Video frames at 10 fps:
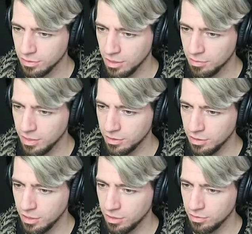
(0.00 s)
Come on.
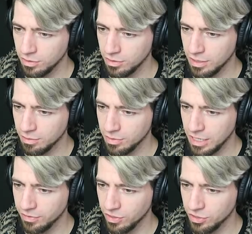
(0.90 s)
Oh, I'm
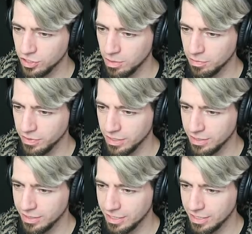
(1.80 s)
kind of on top of it.